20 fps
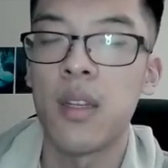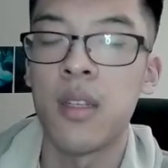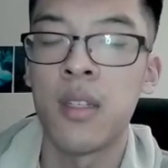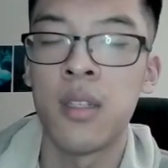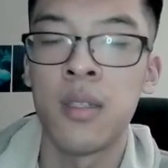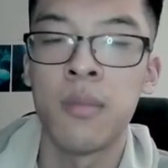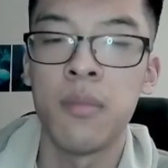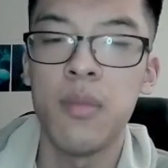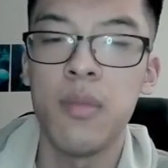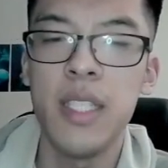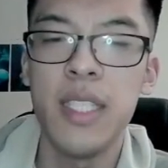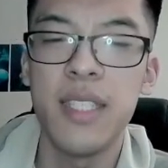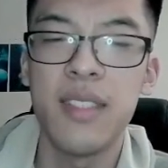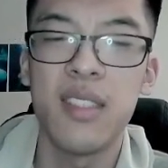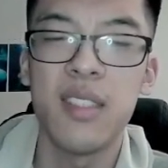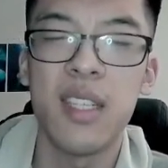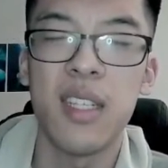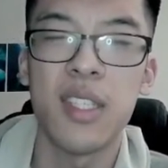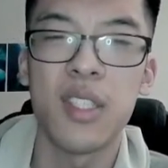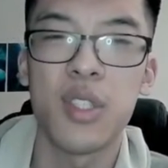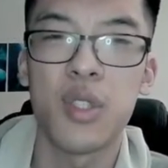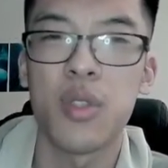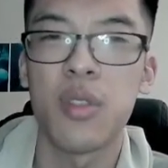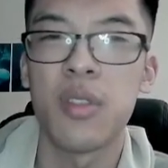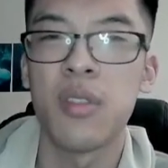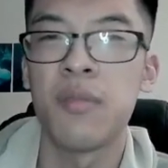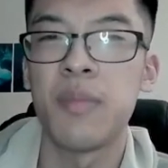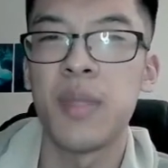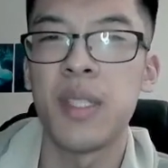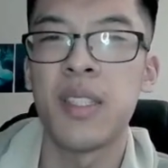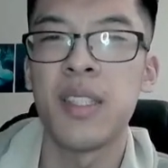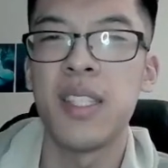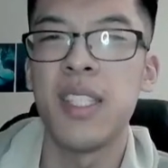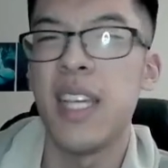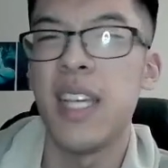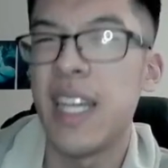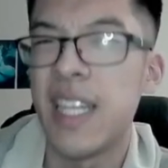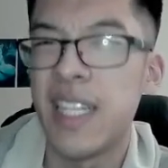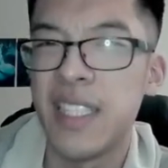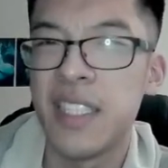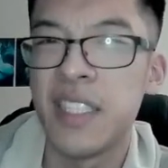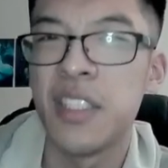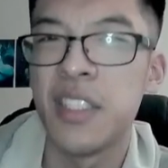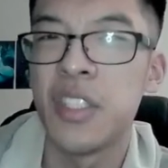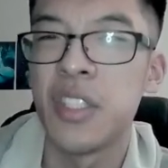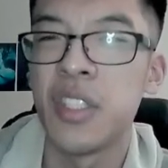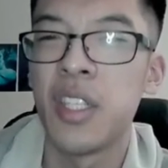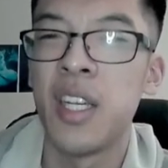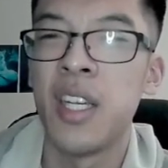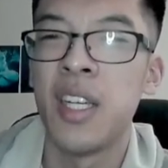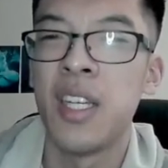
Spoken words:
Lee Sin has sort of been on the edge.